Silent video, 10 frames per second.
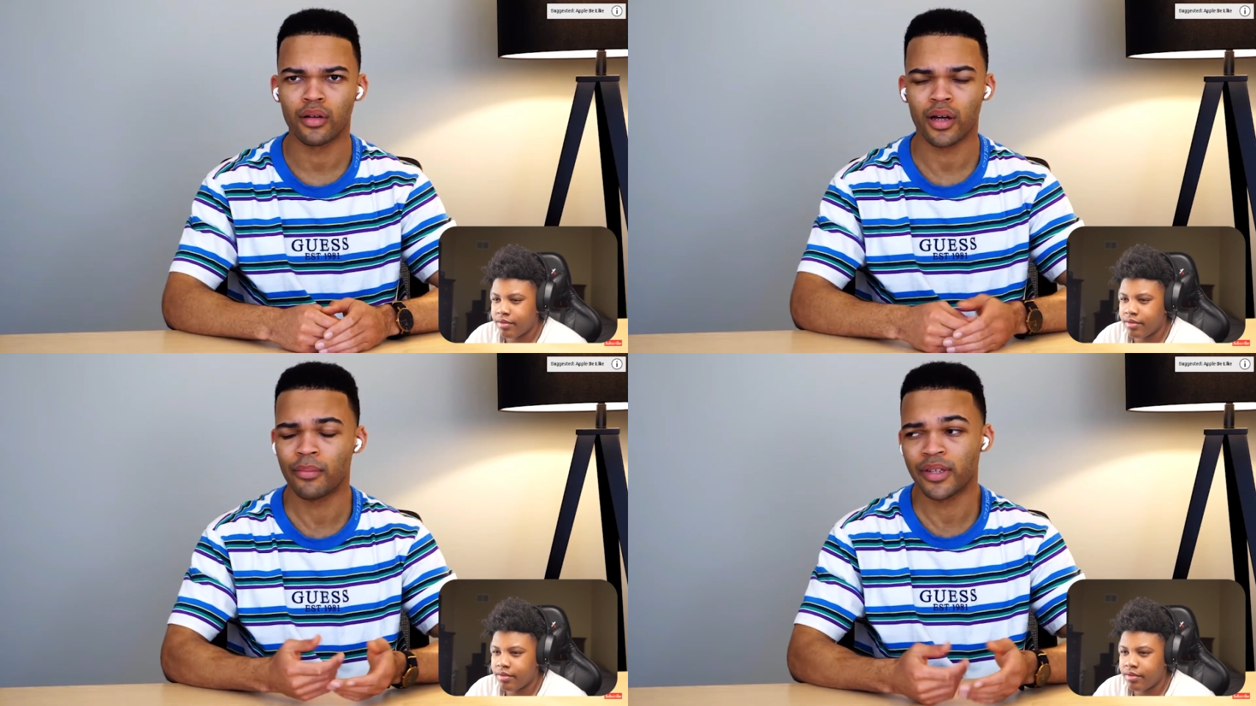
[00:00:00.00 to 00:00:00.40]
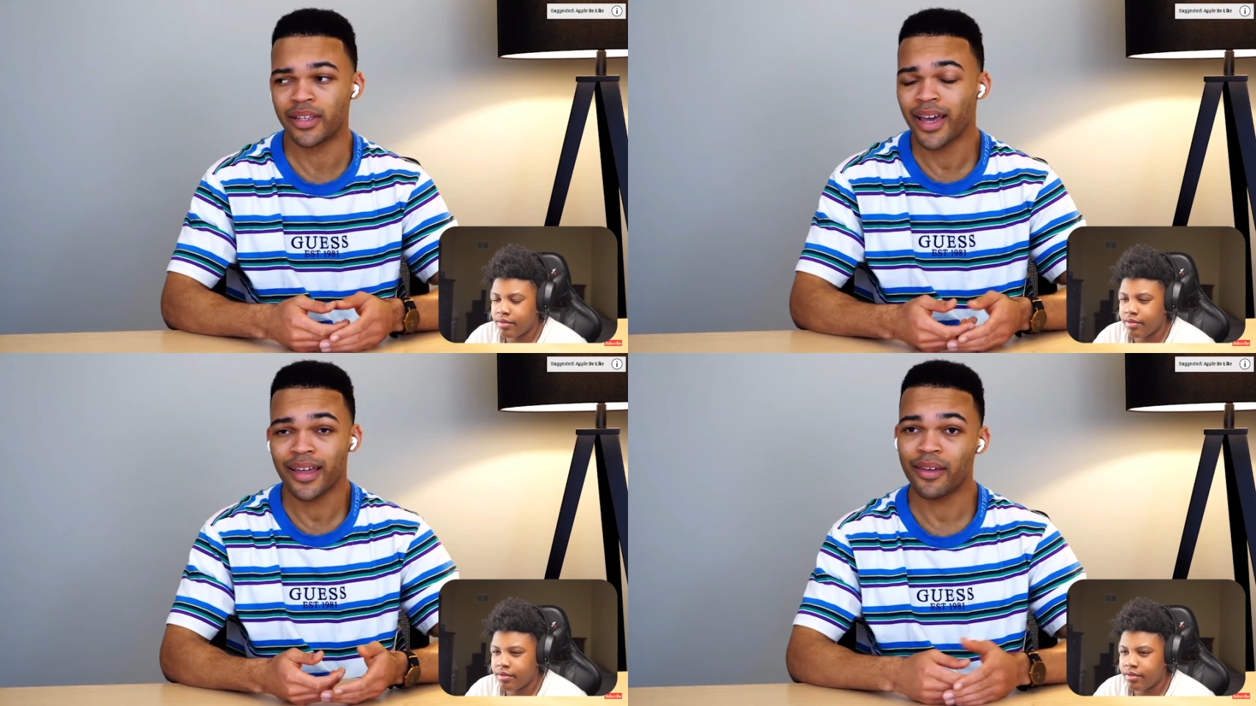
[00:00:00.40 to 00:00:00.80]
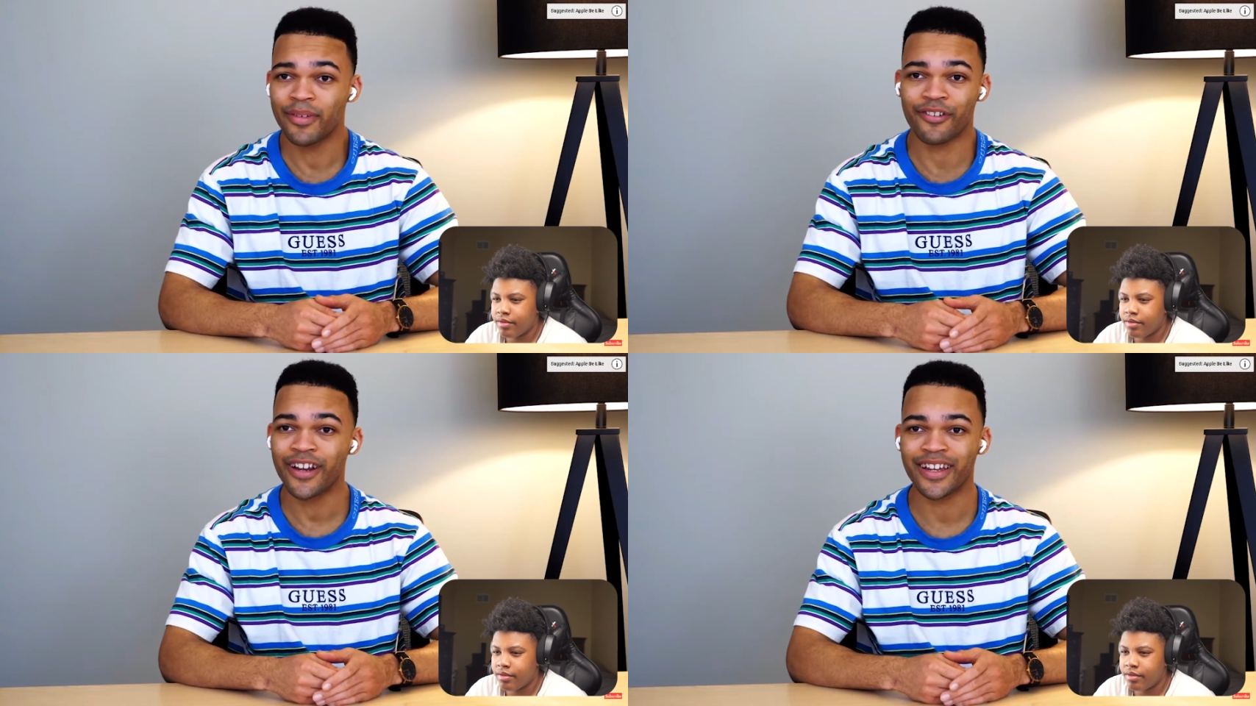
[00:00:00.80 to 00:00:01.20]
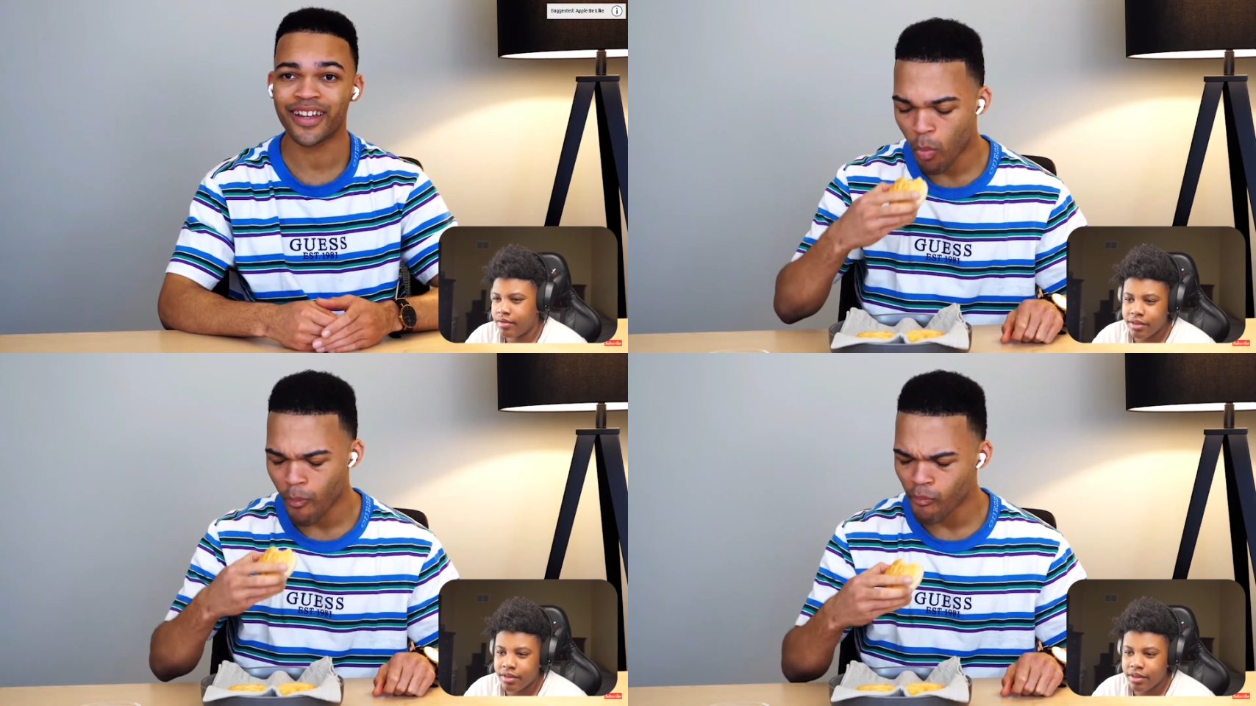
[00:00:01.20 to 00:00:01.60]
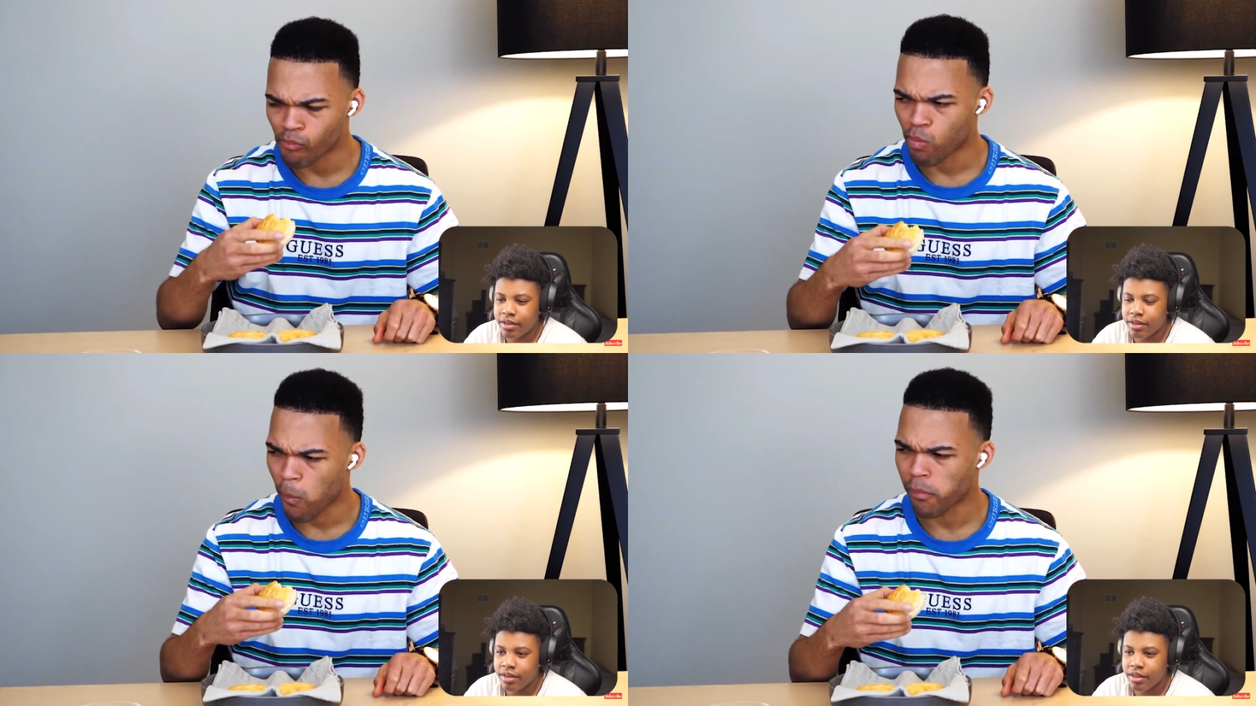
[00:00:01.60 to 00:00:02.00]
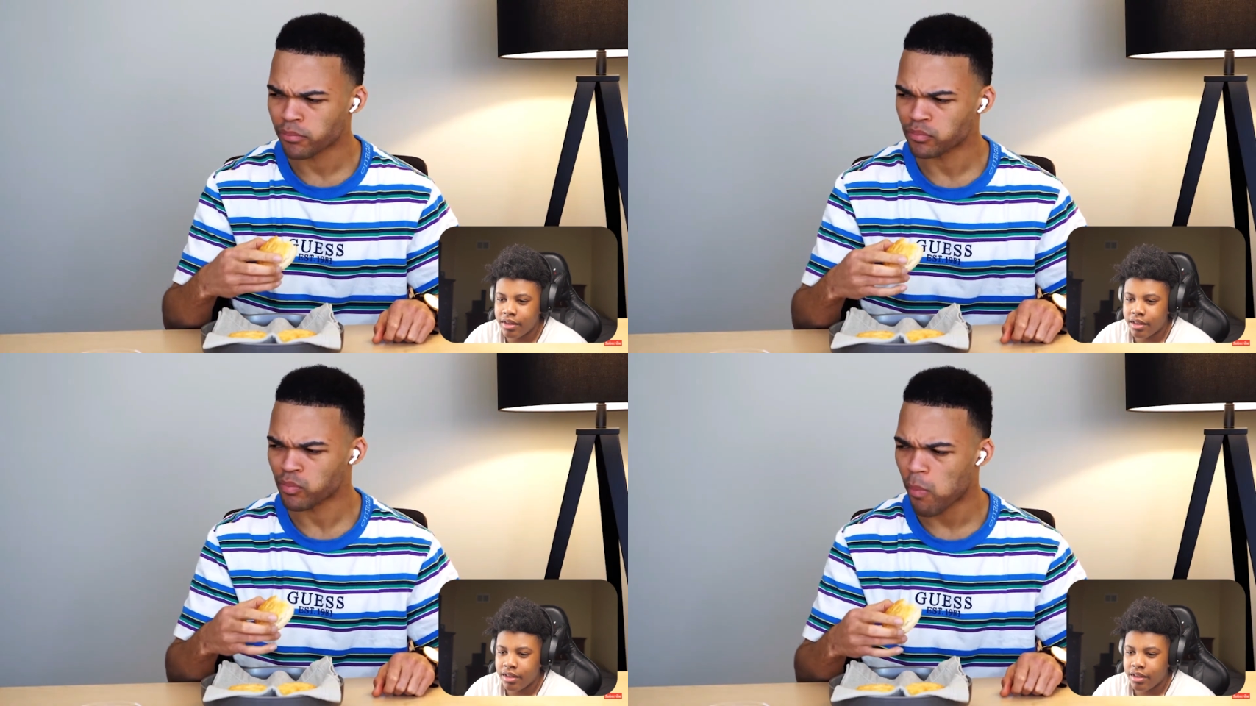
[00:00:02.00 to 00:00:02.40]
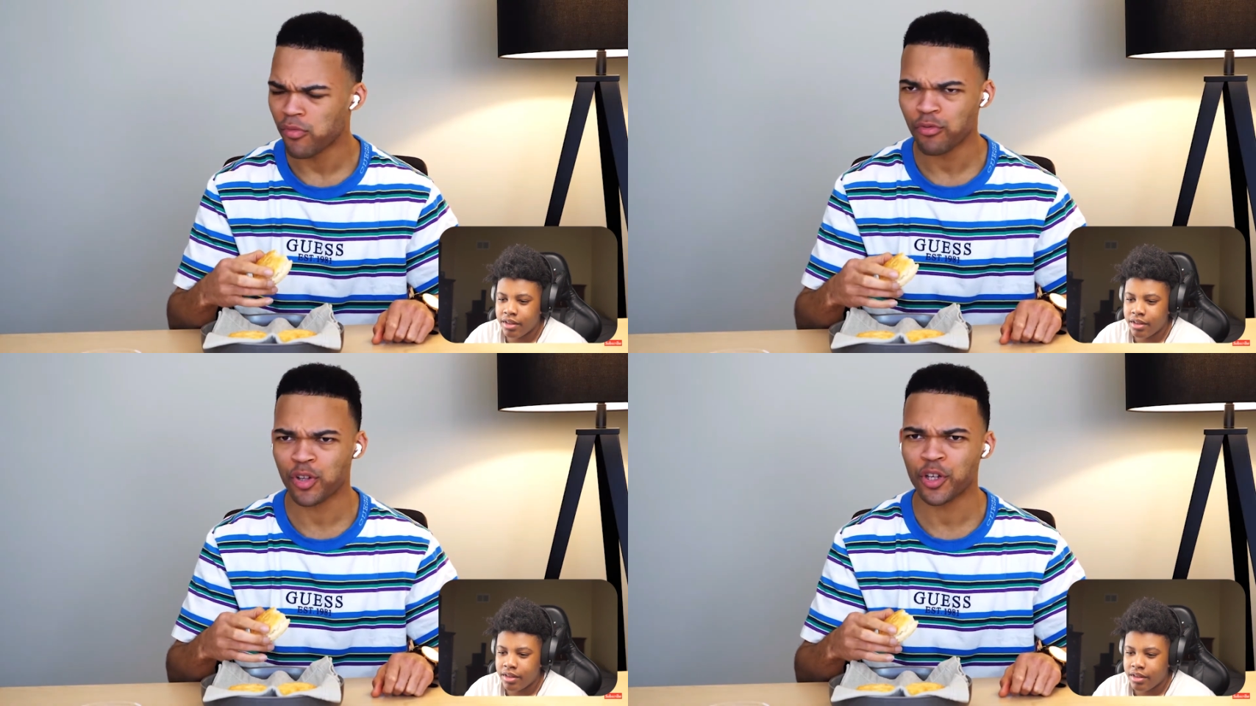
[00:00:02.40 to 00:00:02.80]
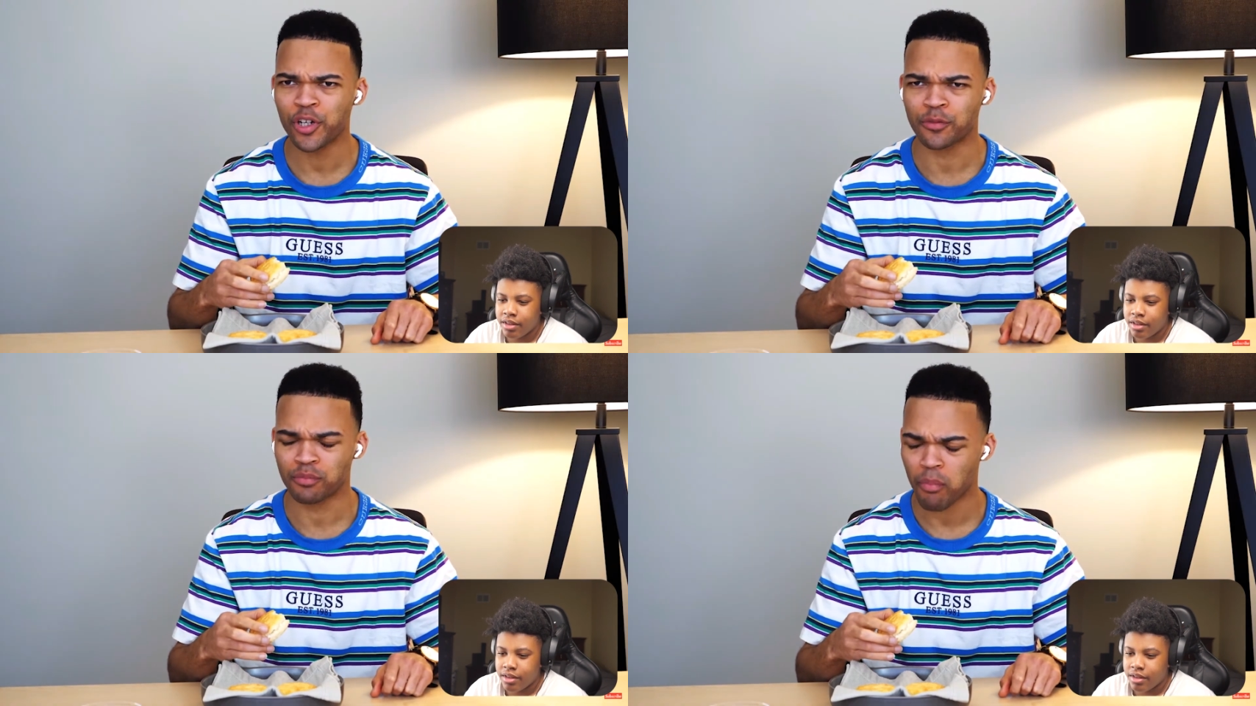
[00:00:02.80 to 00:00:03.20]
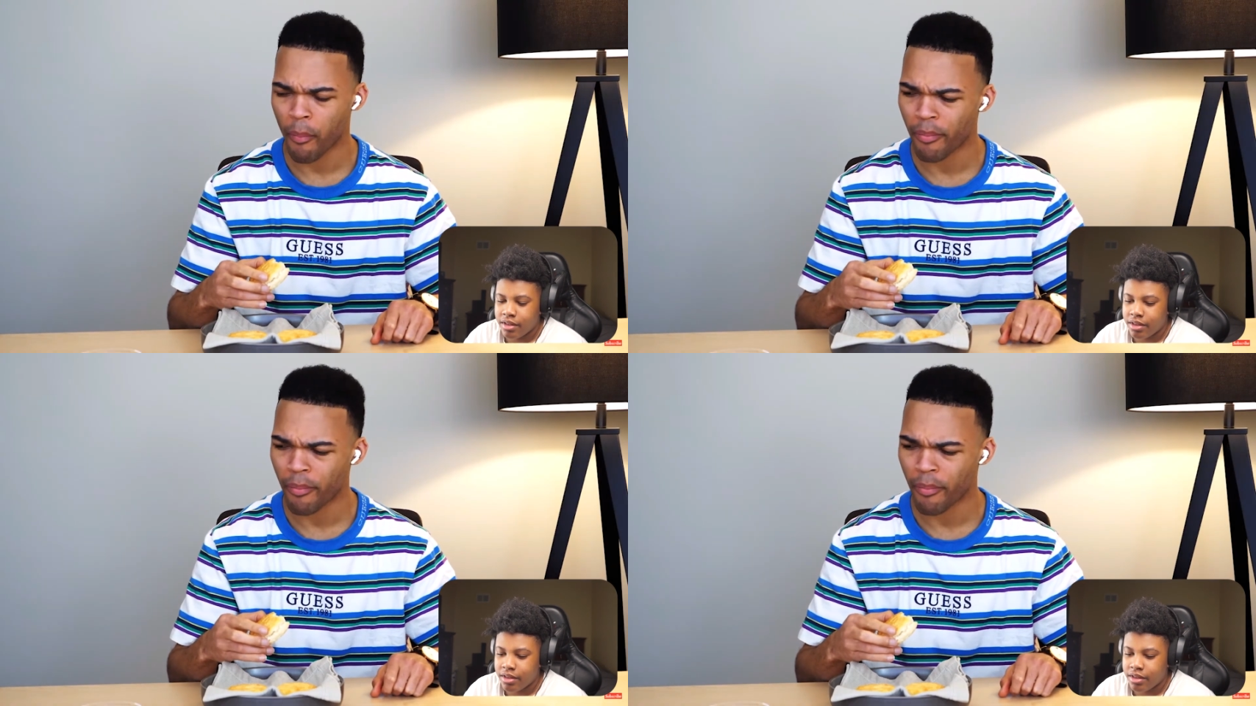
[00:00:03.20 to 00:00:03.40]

Speaker 1: I mean, yeah, that'd be great. Hmm. It's really good.